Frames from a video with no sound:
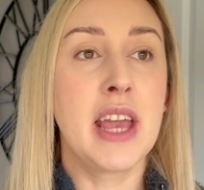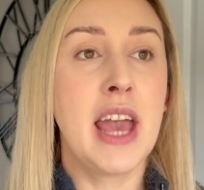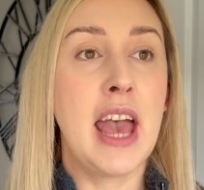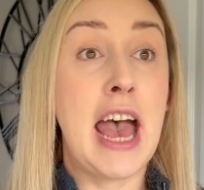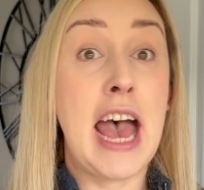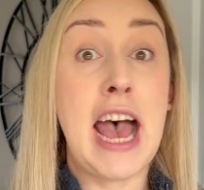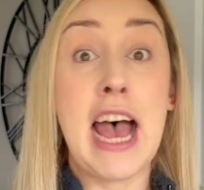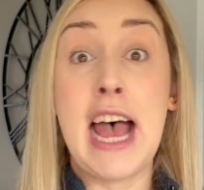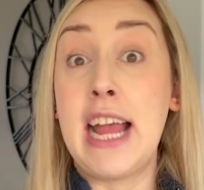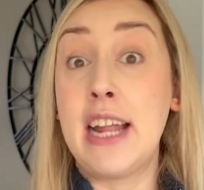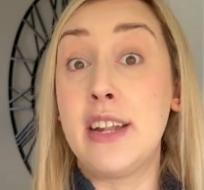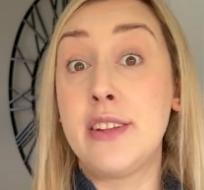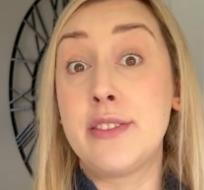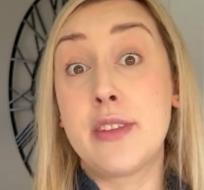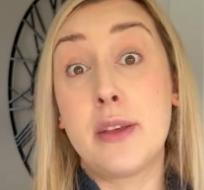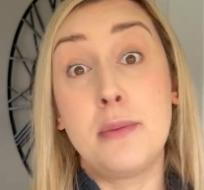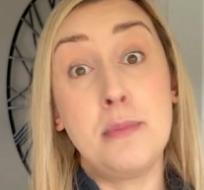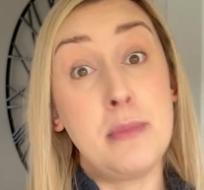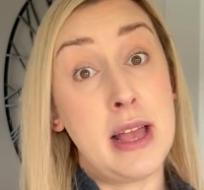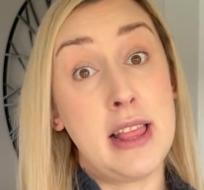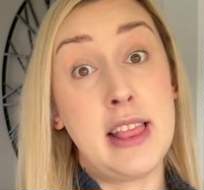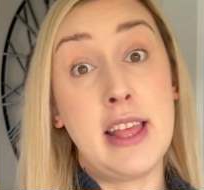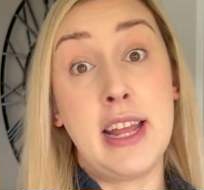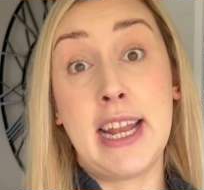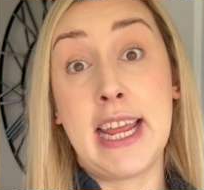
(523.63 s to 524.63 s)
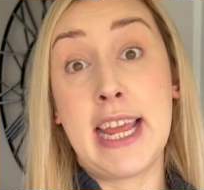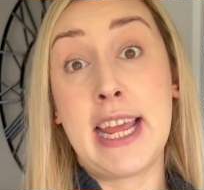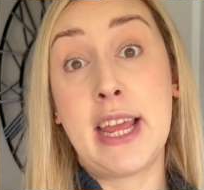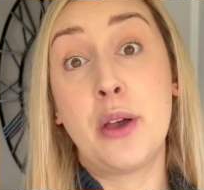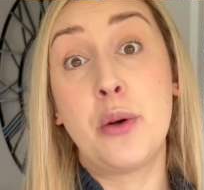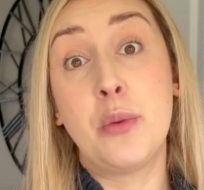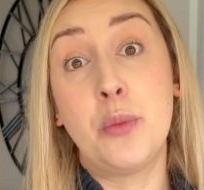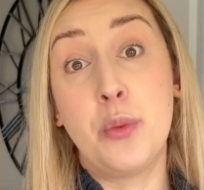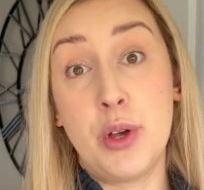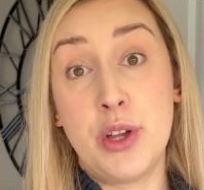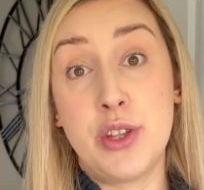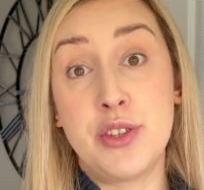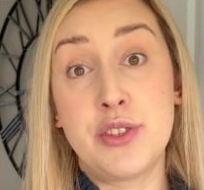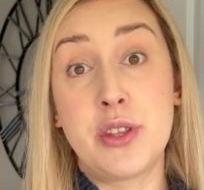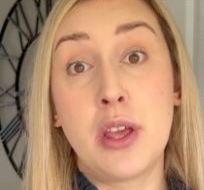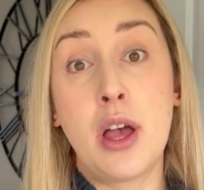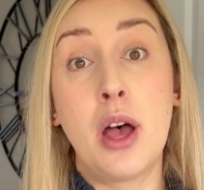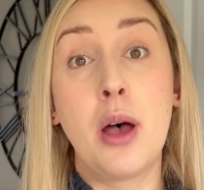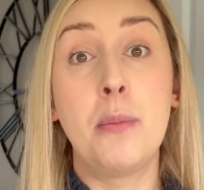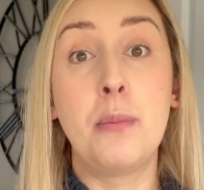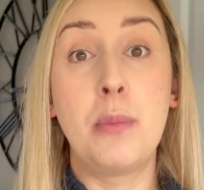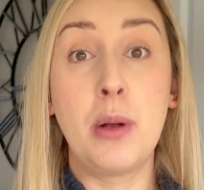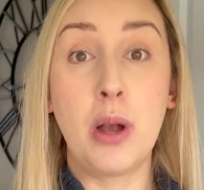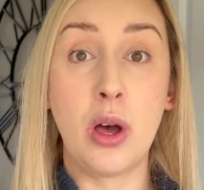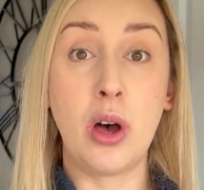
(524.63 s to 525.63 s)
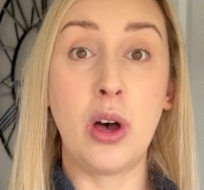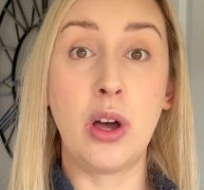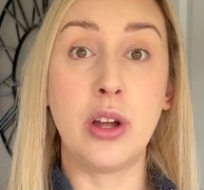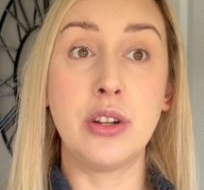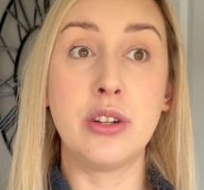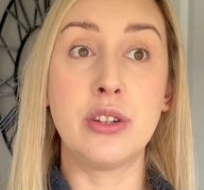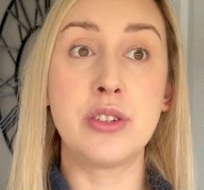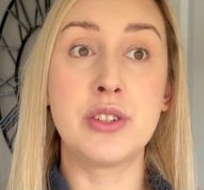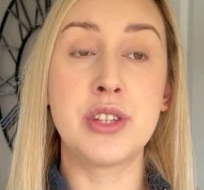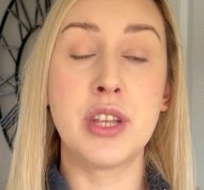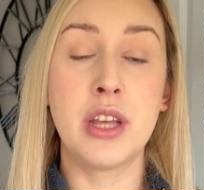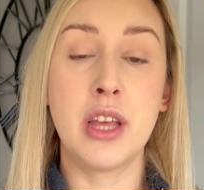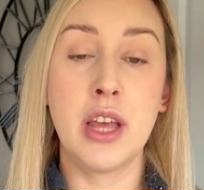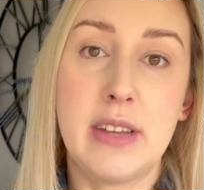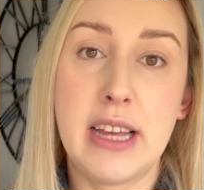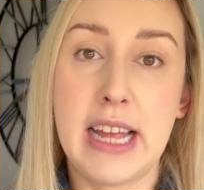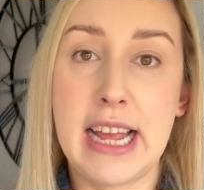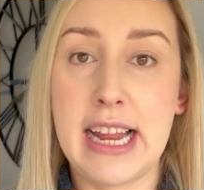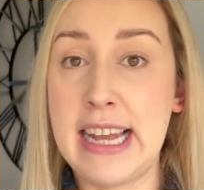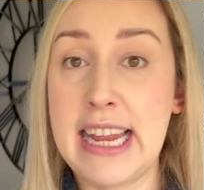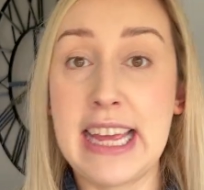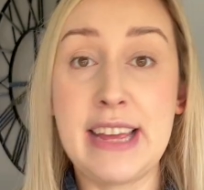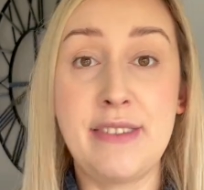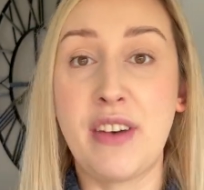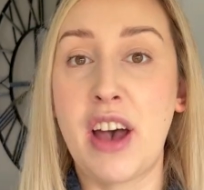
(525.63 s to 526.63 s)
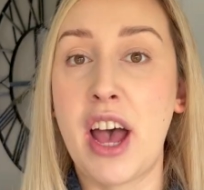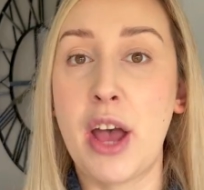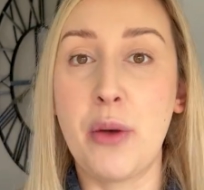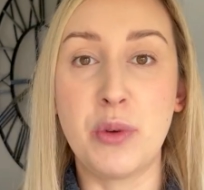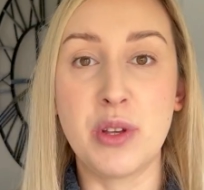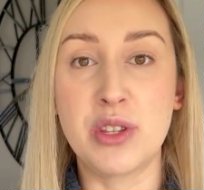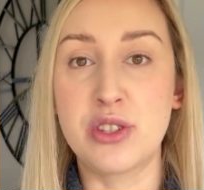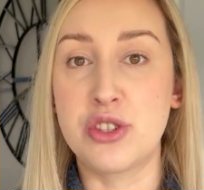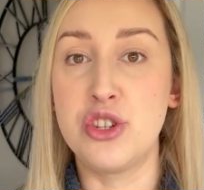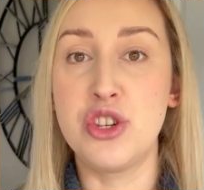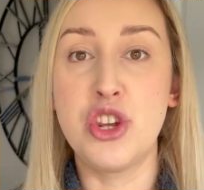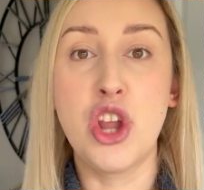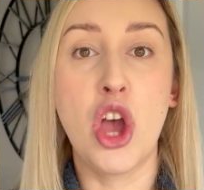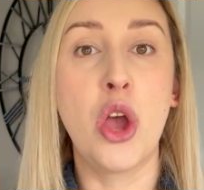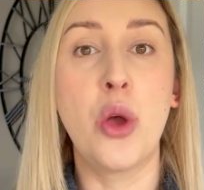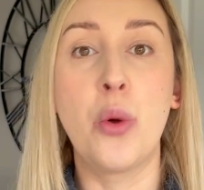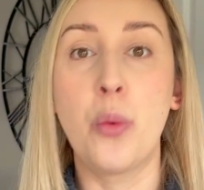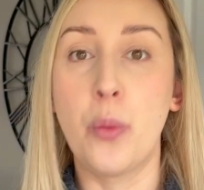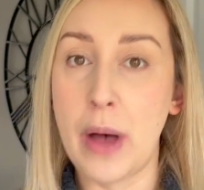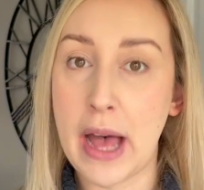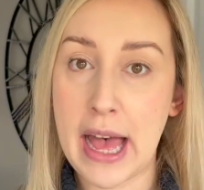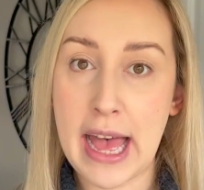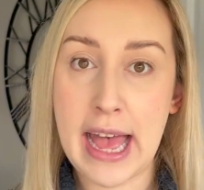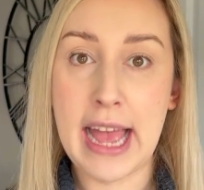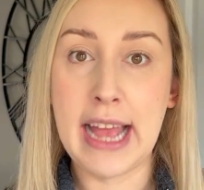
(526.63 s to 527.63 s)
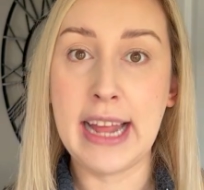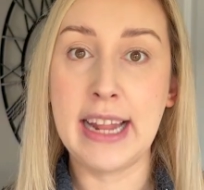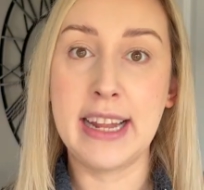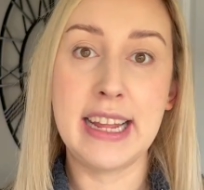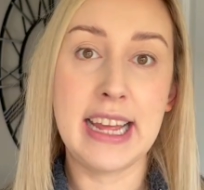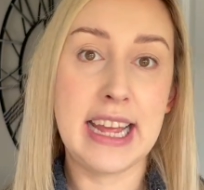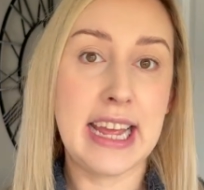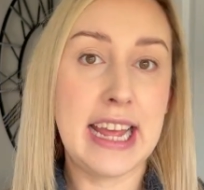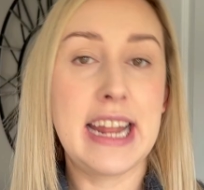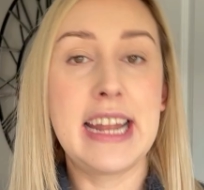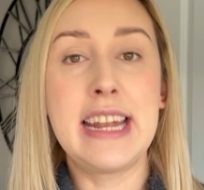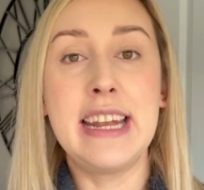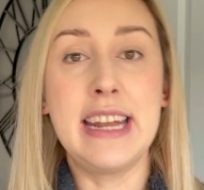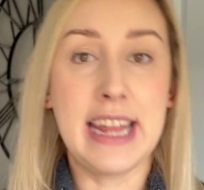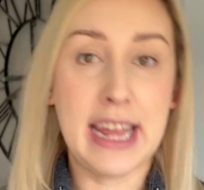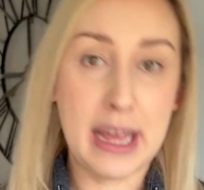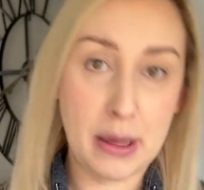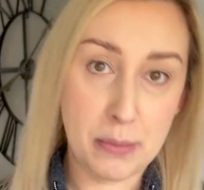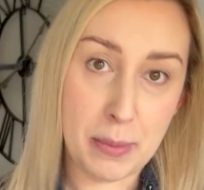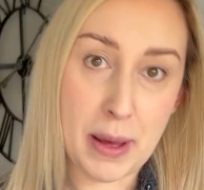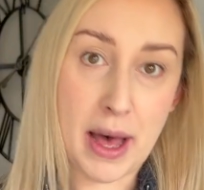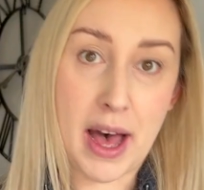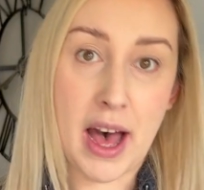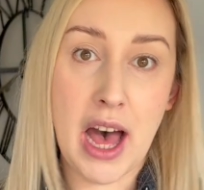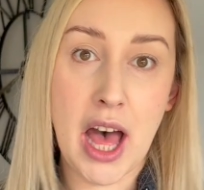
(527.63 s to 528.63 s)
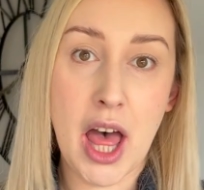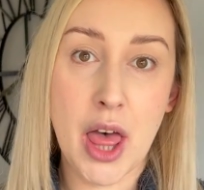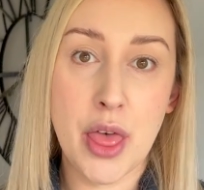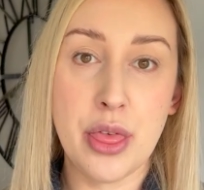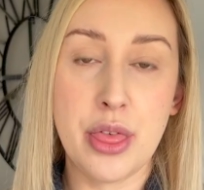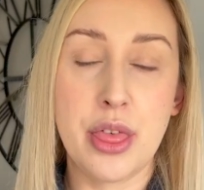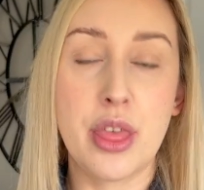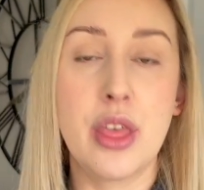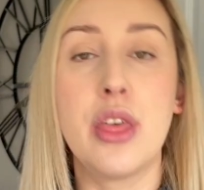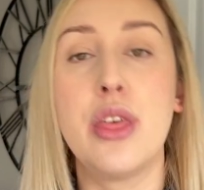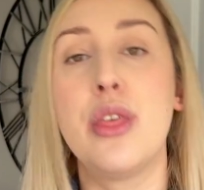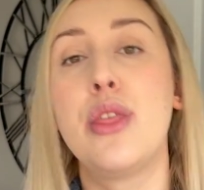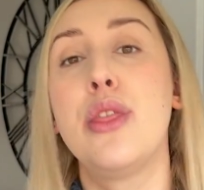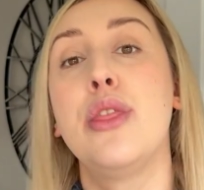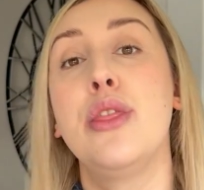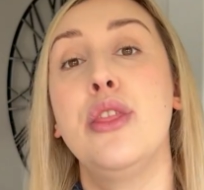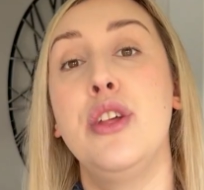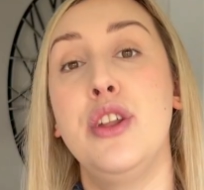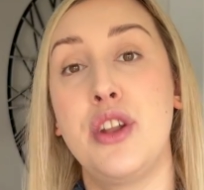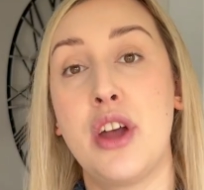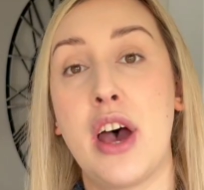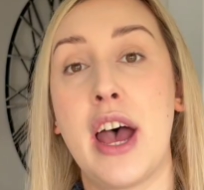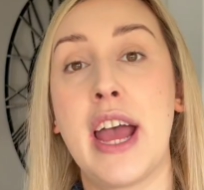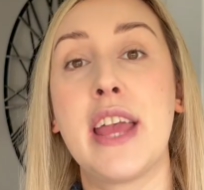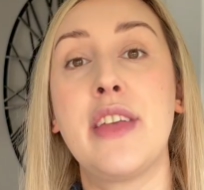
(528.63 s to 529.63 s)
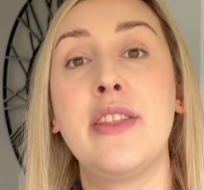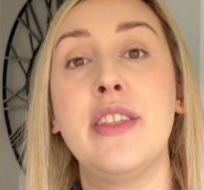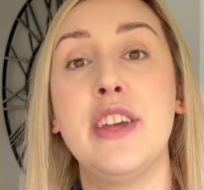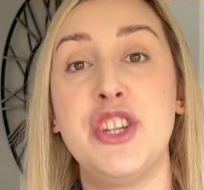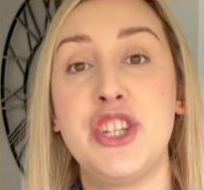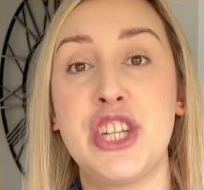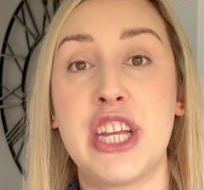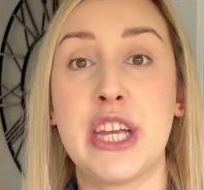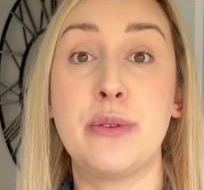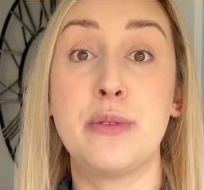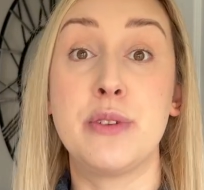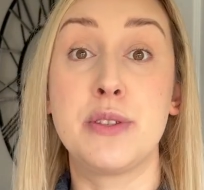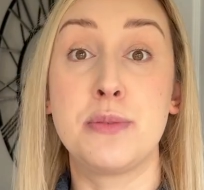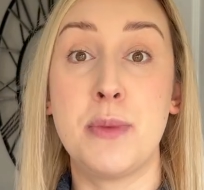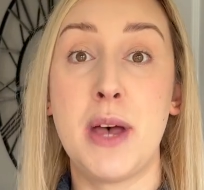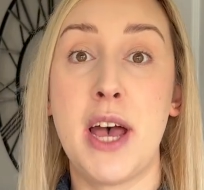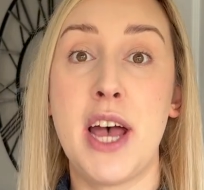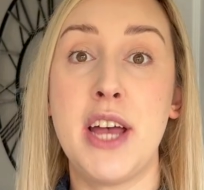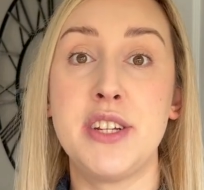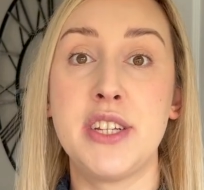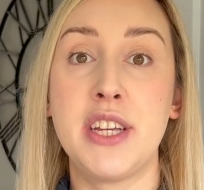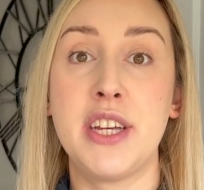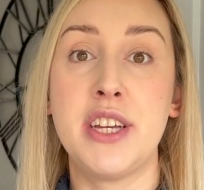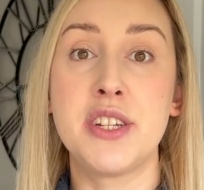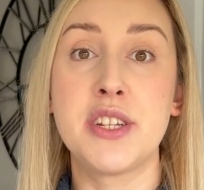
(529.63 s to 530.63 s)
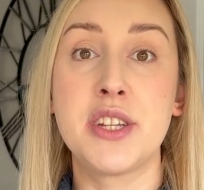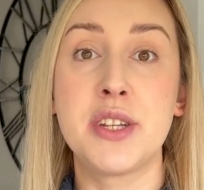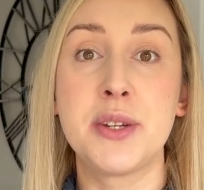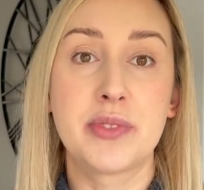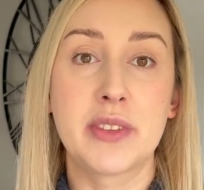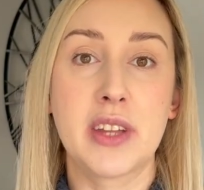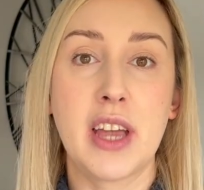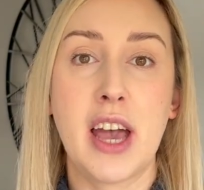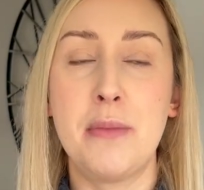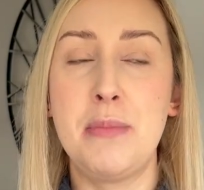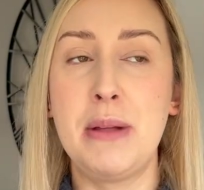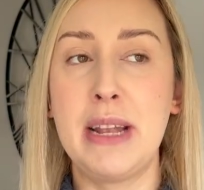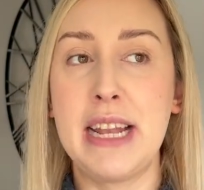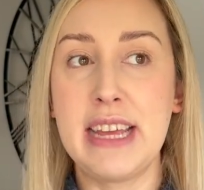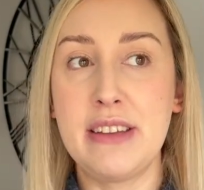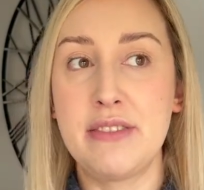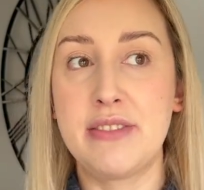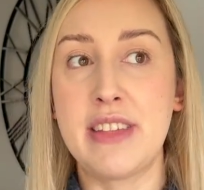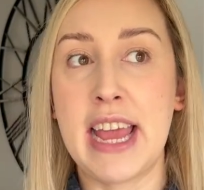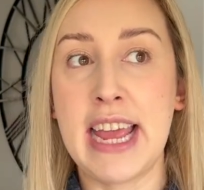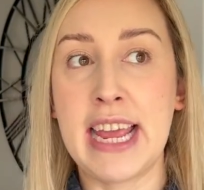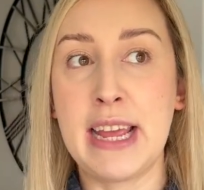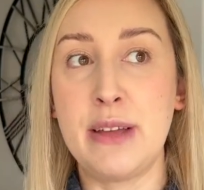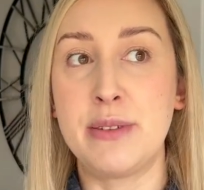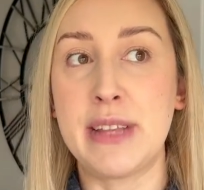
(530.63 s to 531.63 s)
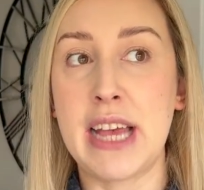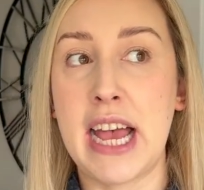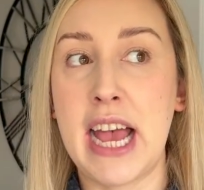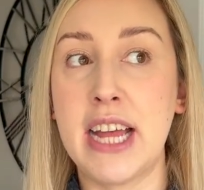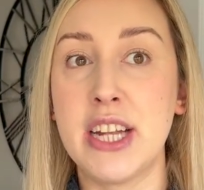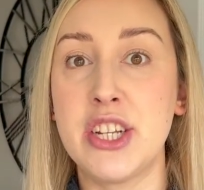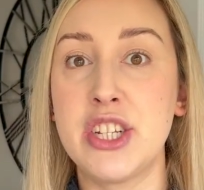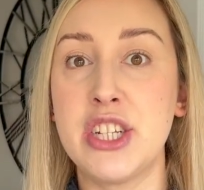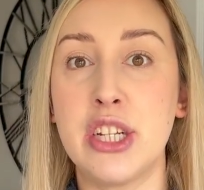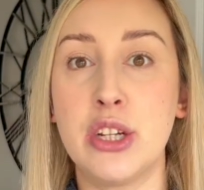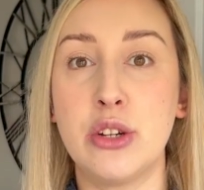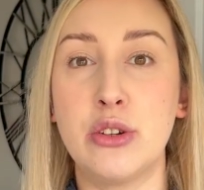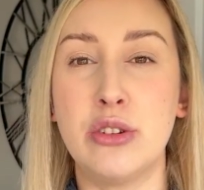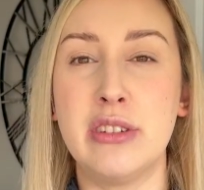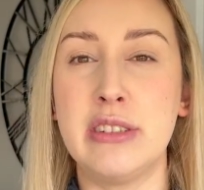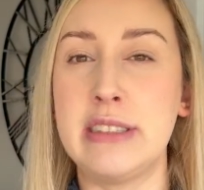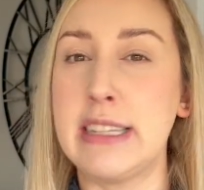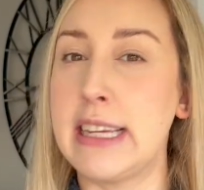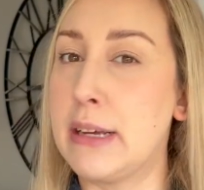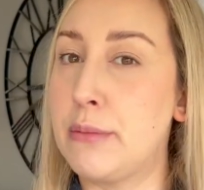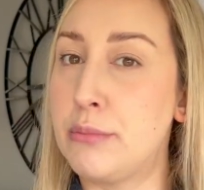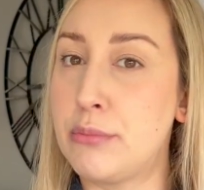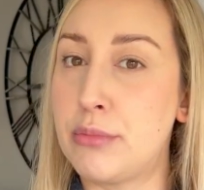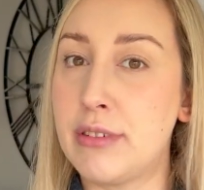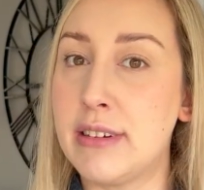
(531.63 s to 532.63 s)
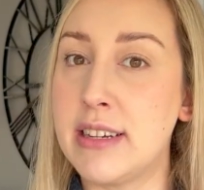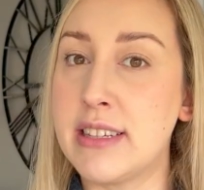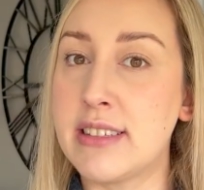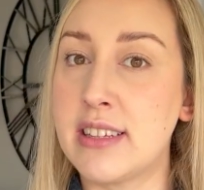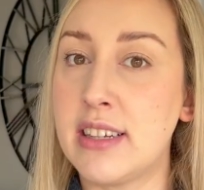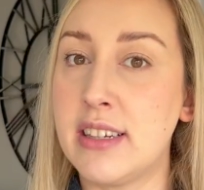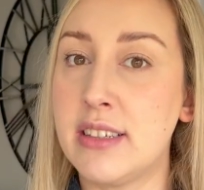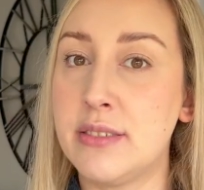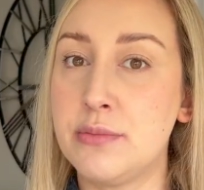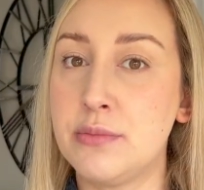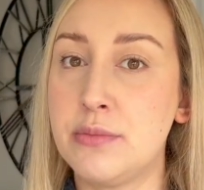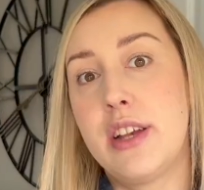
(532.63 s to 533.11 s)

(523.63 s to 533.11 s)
And Melanie was blonde. Levi was nowhere near Bath the night that she was murdered. I believe that he was actually already in prison.